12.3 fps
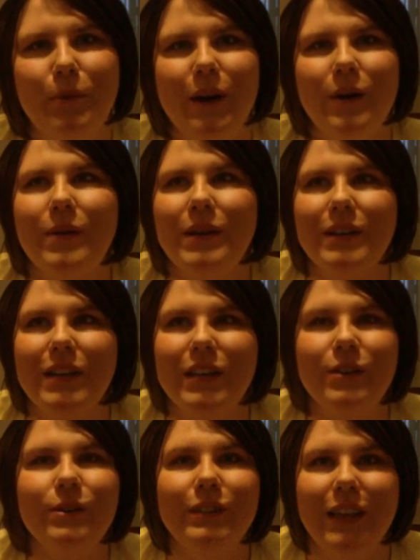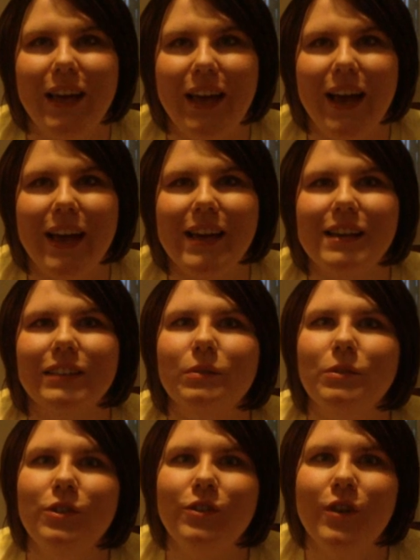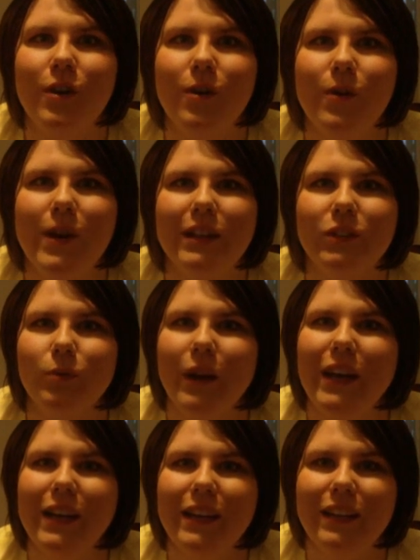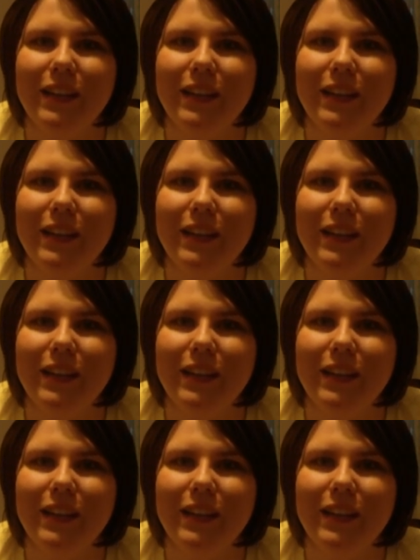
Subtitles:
But what can you say? I guess when you know it's right,